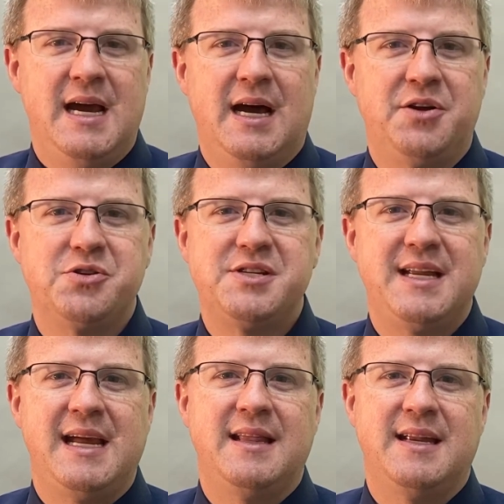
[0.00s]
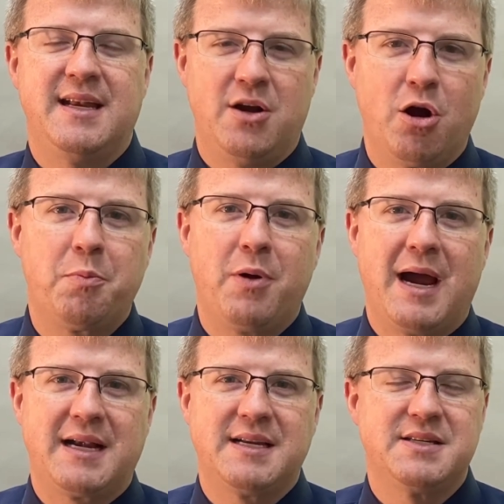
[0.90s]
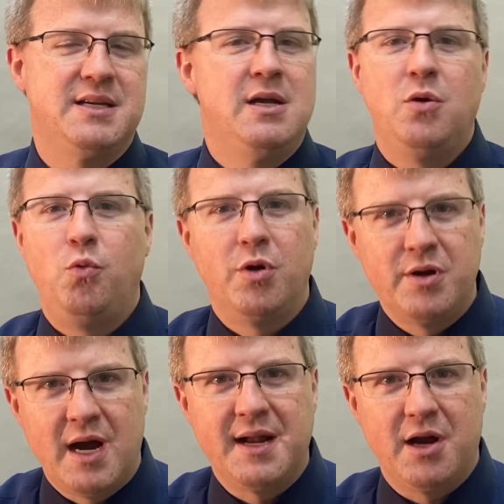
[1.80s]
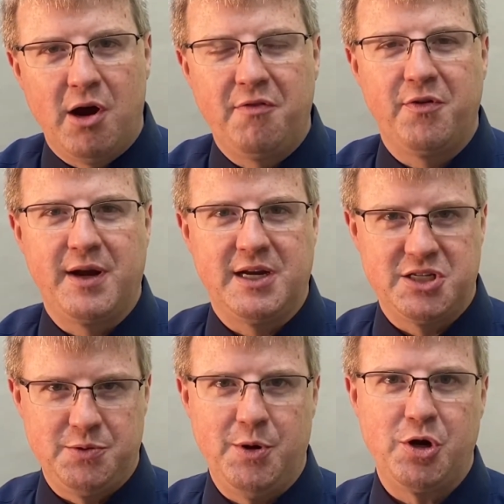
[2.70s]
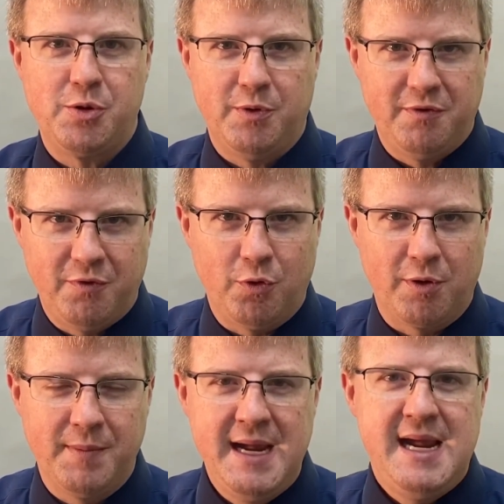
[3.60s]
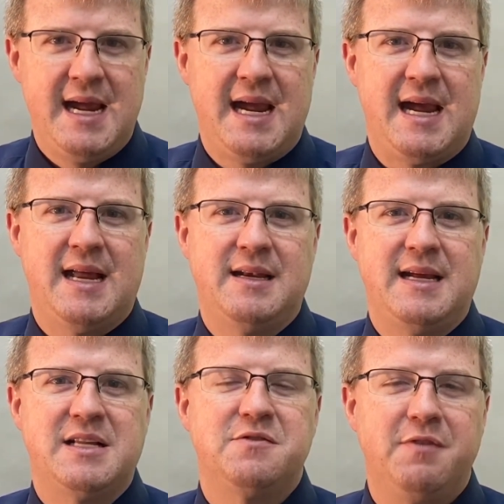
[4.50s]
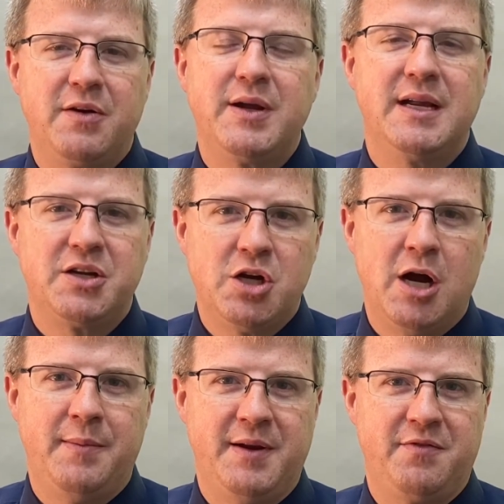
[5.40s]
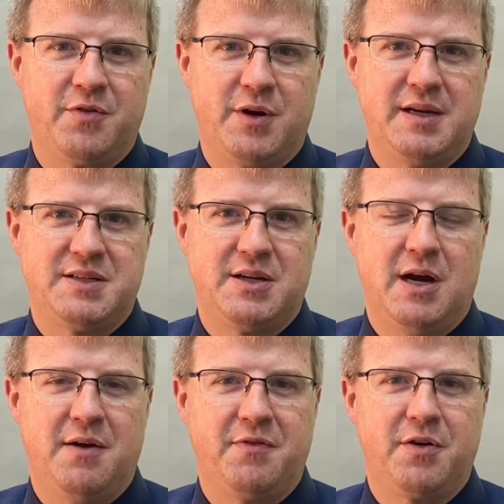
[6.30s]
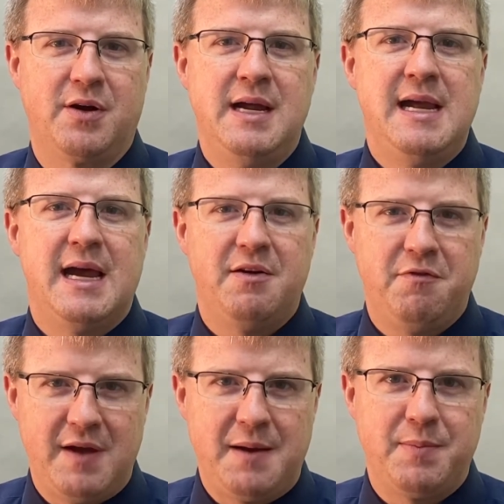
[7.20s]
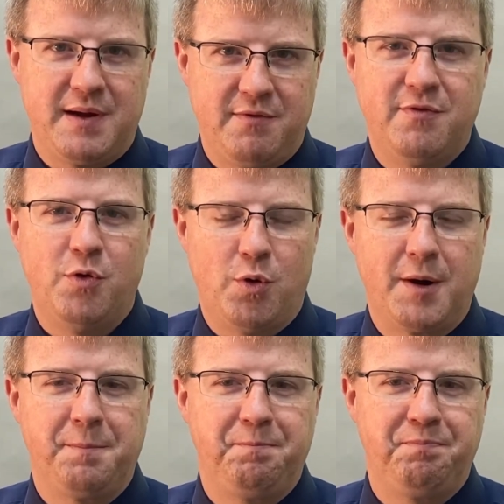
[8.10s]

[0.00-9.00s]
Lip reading: Understand that in our practice, we're not offering a smokable form, and it's very uncommon for us to offer a vaping form.